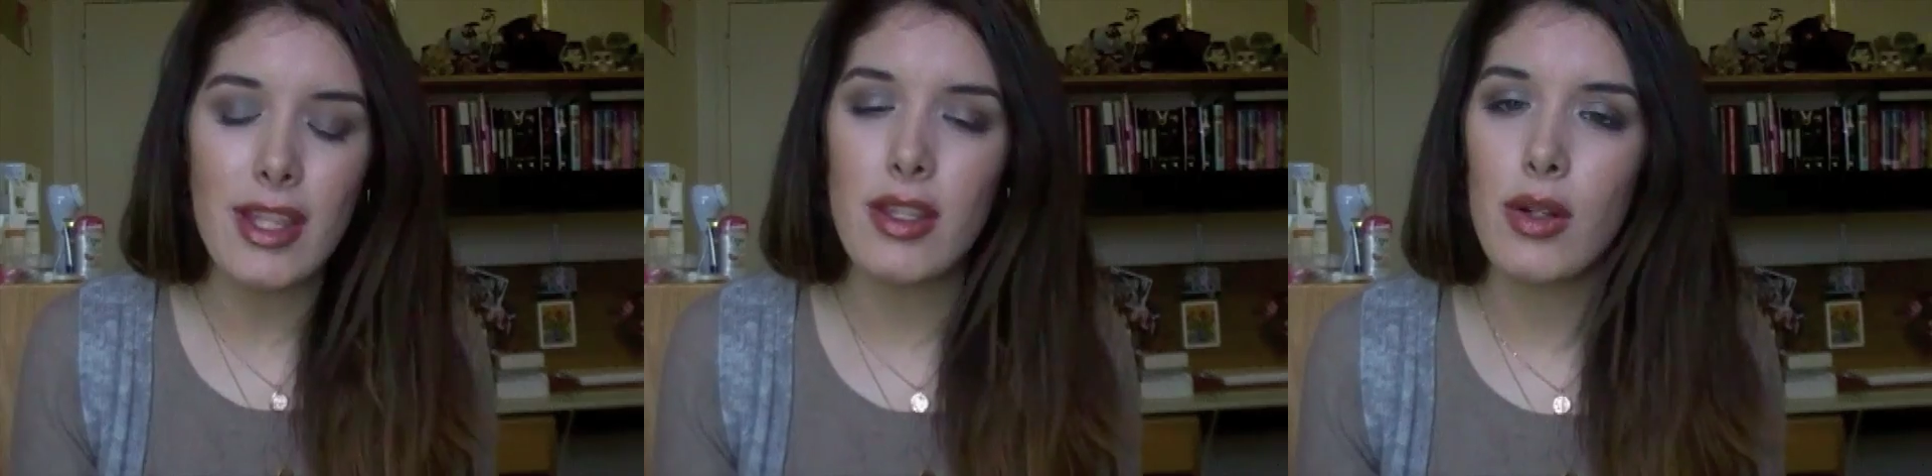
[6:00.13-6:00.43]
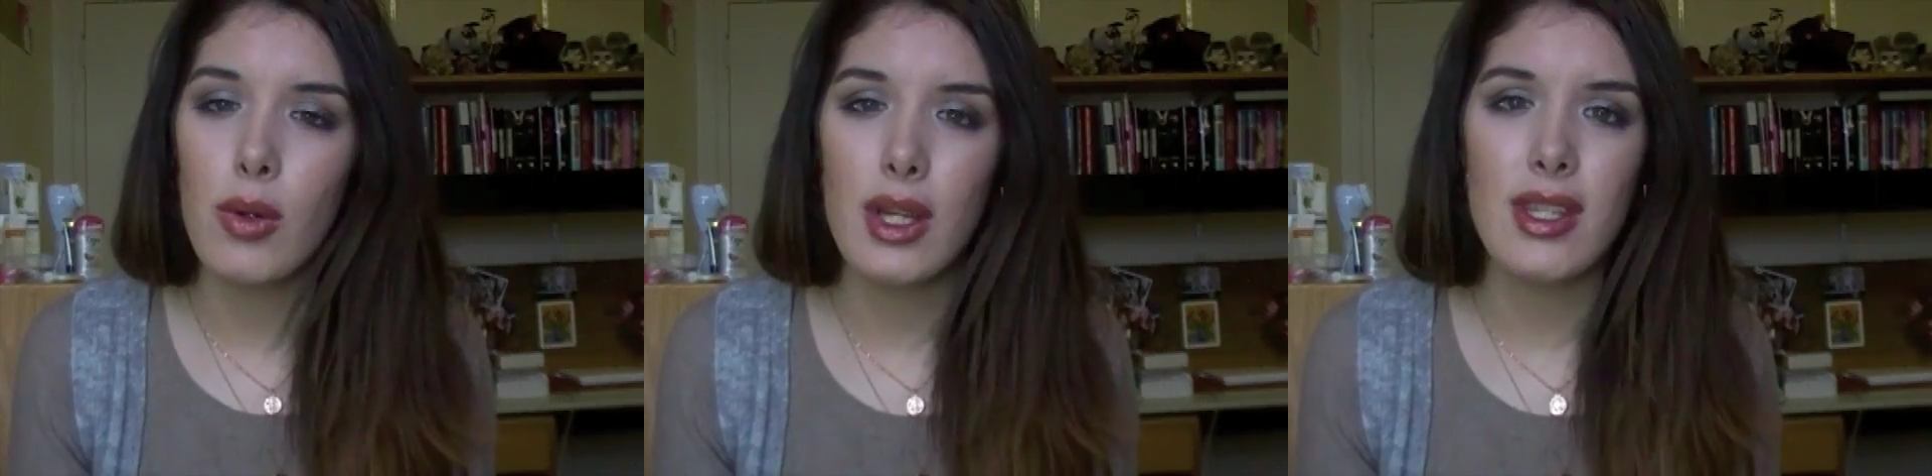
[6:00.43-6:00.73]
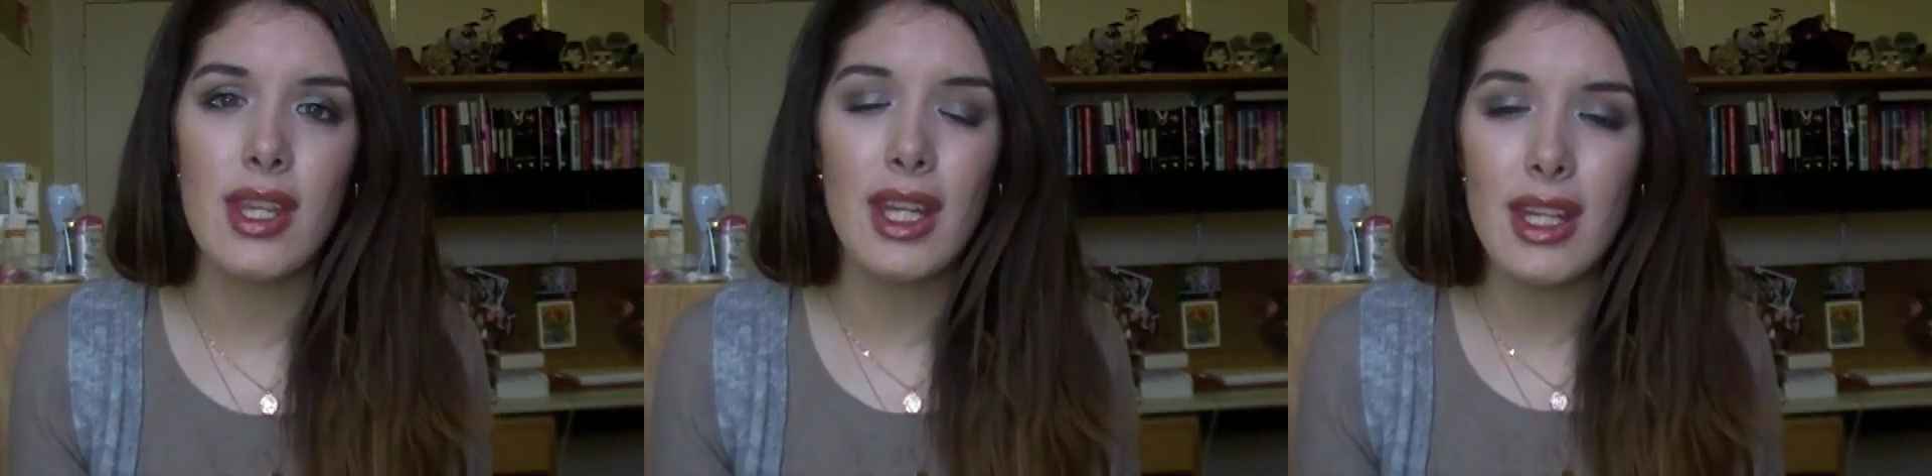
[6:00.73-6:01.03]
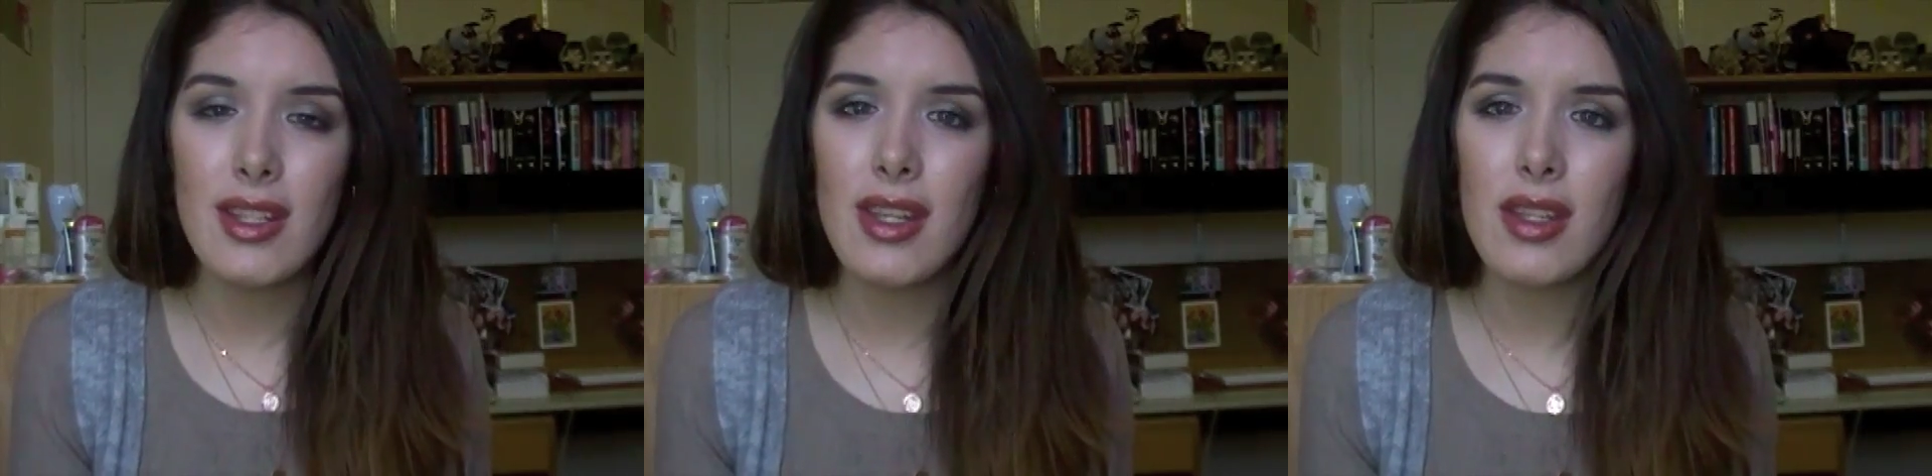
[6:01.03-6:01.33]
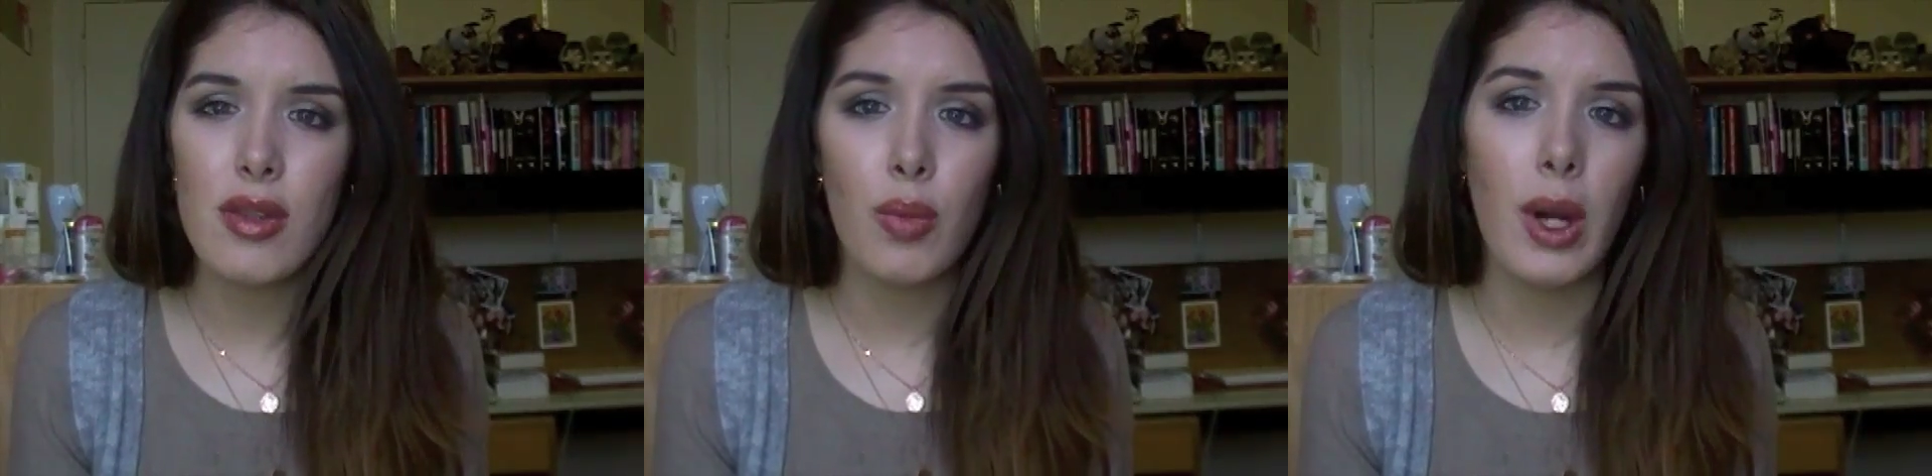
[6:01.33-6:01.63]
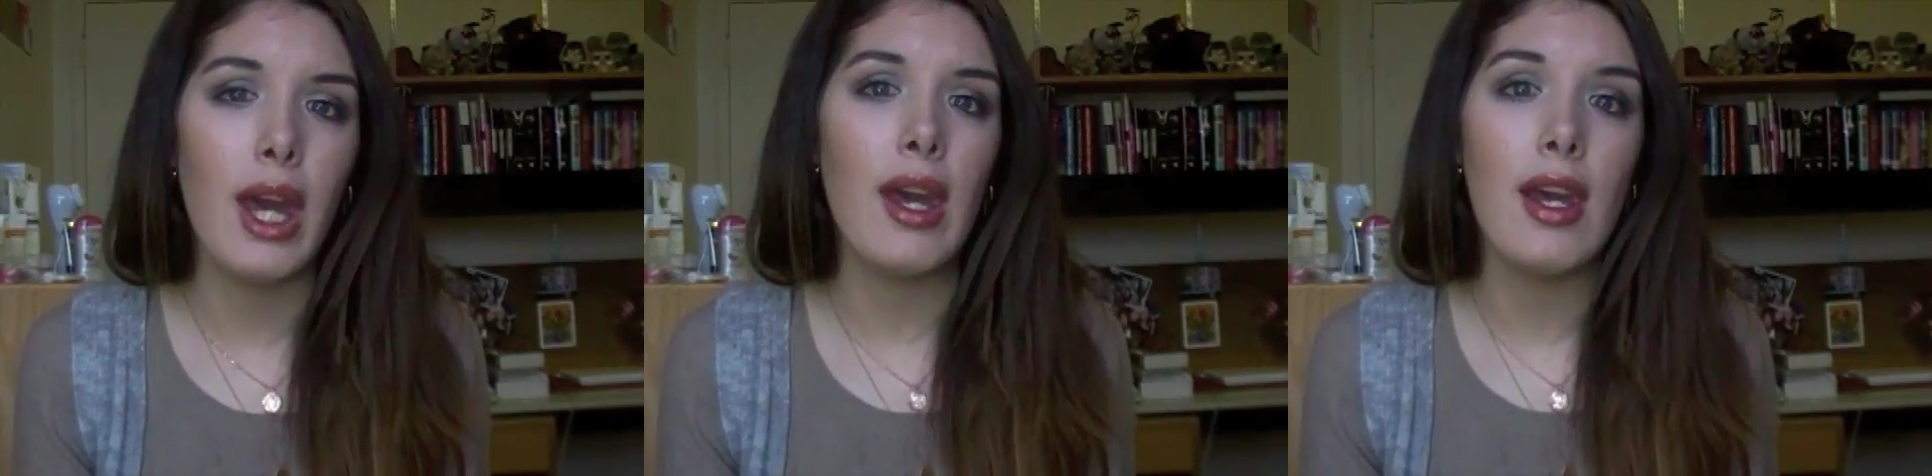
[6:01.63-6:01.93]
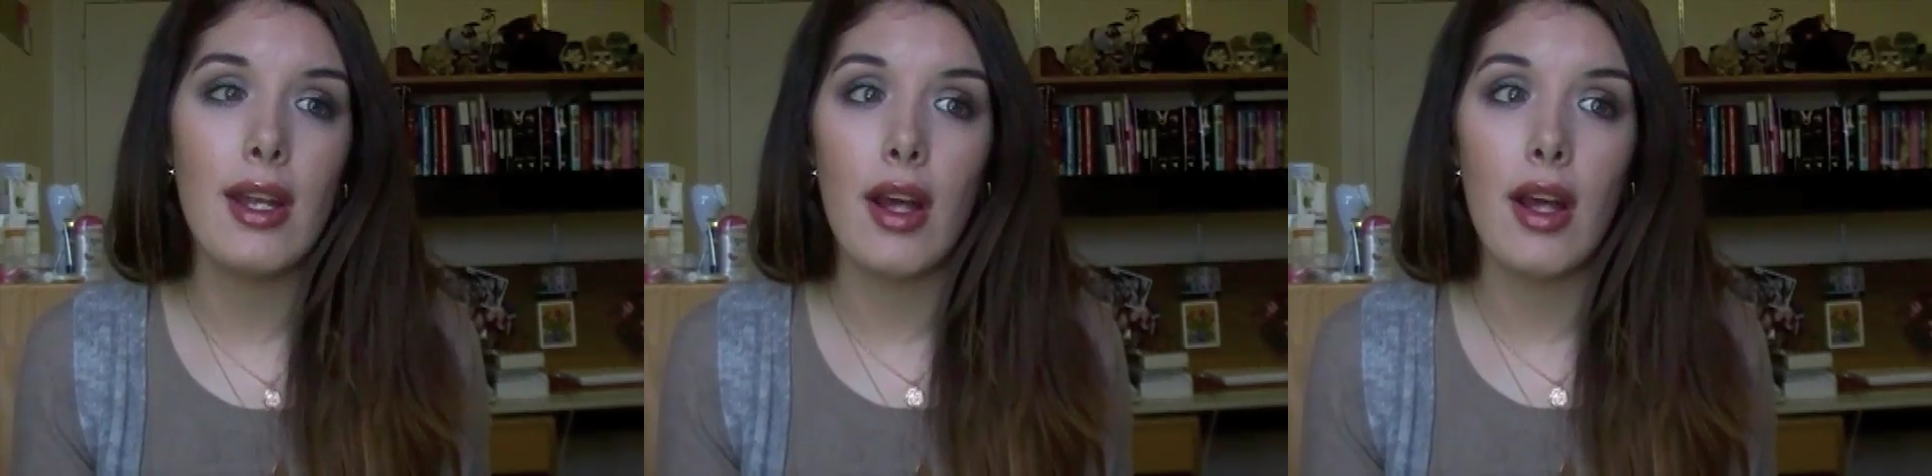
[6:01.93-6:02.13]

pencil is the easiest way,